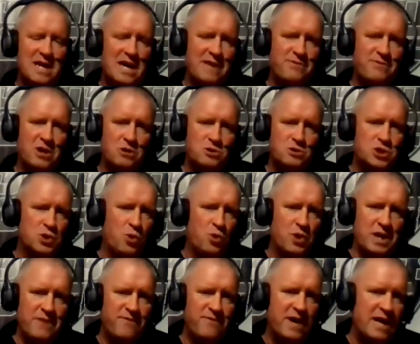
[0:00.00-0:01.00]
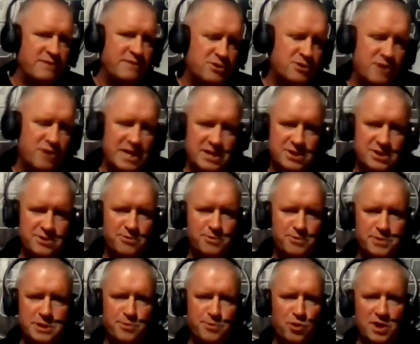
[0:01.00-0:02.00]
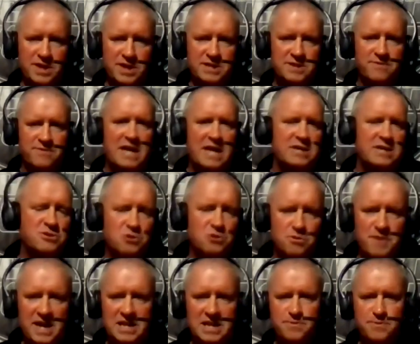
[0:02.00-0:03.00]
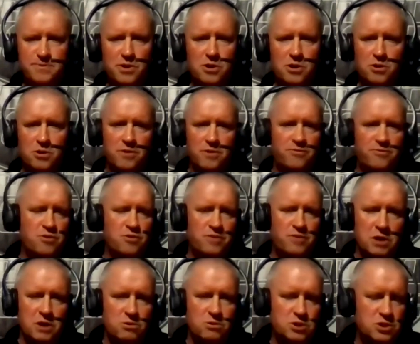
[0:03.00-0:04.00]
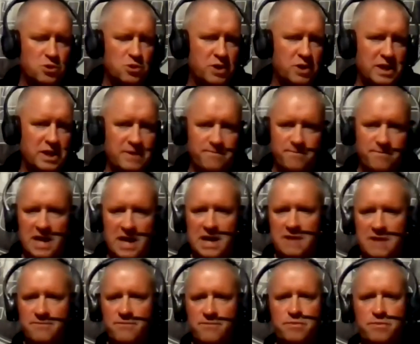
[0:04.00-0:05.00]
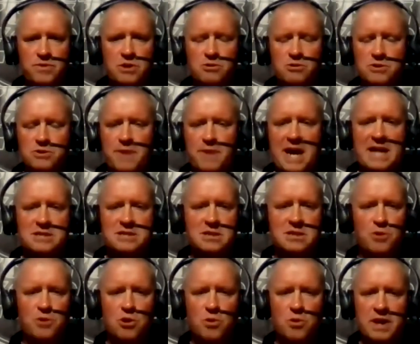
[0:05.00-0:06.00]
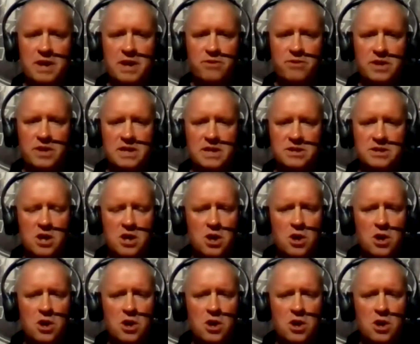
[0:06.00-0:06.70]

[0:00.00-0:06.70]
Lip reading: coached 25 straight springs of high school baseball, or if you've coached 25 years of basketball, or whatever it is.